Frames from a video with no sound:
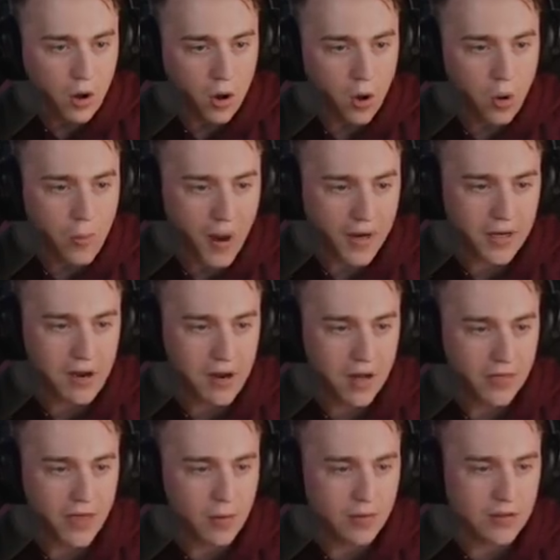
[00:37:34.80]
Oh my
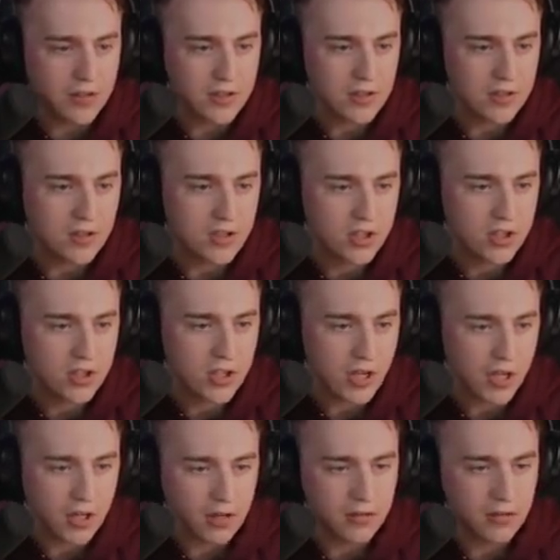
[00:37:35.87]
god, that was
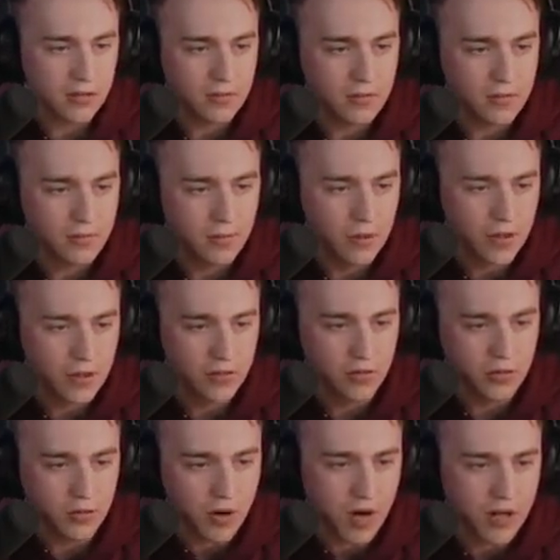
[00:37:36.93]
sick! What a
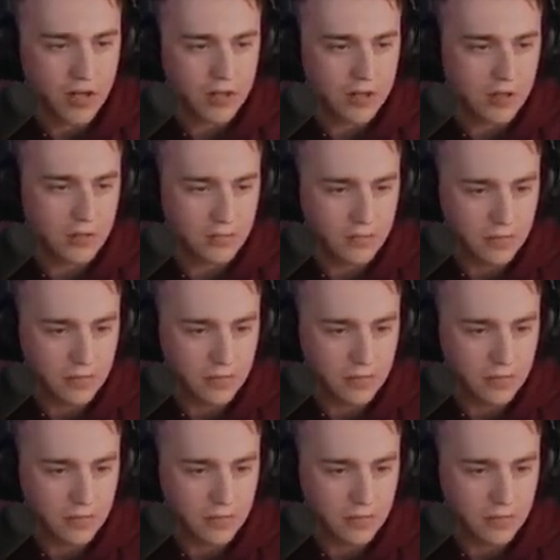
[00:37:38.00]
good rocket jump.